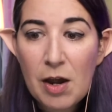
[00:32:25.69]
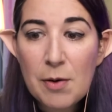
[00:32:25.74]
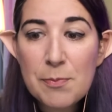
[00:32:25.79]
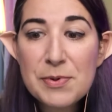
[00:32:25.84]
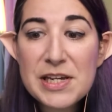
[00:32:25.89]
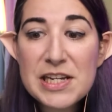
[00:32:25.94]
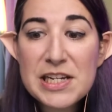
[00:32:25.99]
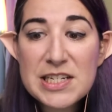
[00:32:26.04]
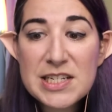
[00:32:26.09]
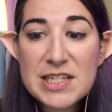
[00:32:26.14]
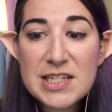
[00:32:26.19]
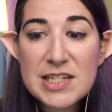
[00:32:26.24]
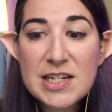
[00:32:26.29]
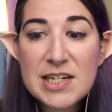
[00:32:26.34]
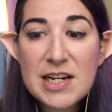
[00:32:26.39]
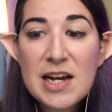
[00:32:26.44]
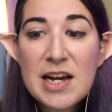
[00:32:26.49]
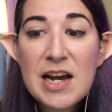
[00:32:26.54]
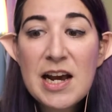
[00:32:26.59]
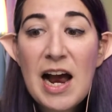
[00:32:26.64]
beast
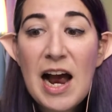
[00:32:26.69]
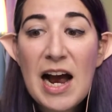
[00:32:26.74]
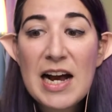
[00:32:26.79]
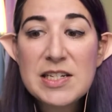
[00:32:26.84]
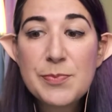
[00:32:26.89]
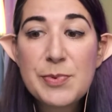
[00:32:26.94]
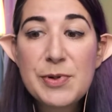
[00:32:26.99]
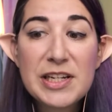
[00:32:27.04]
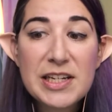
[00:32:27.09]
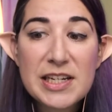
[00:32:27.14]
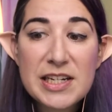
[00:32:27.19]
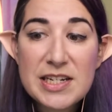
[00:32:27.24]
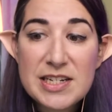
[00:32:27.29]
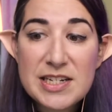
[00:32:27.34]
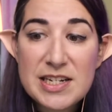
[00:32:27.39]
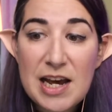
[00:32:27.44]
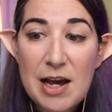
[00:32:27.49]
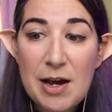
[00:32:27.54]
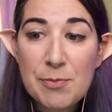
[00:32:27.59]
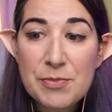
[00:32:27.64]
has been
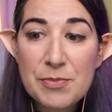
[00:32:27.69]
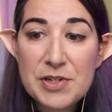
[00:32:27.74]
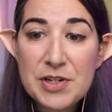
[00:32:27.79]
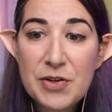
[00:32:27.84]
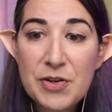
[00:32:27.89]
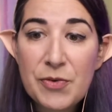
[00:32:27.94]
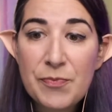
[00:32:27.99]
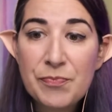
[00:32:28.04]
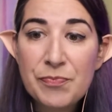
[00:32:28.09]
condemned